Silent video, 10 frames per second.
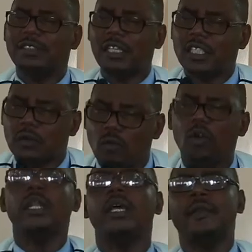this
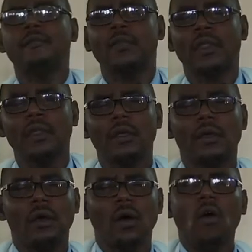morning.
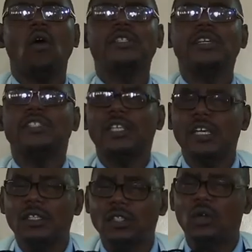All these
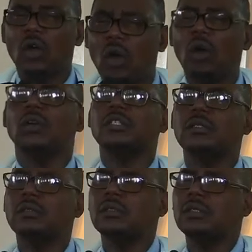things, O God,
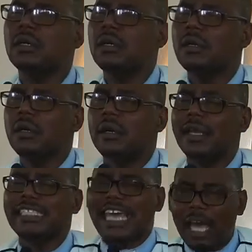
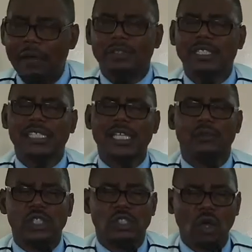it comes as a
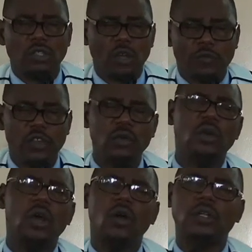result of you, O
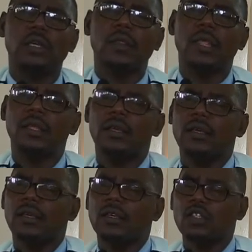God.
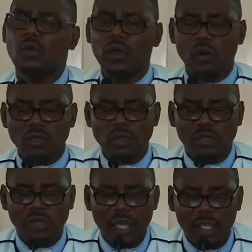So we want to
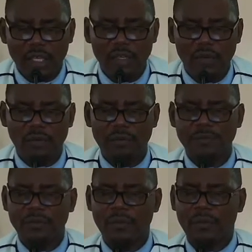thank you.
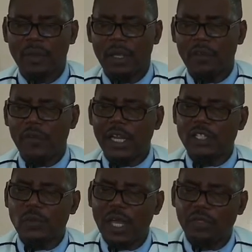Even
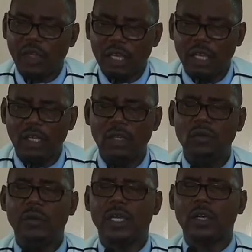as we are thanking you,
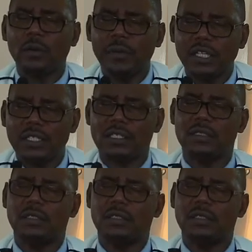we commit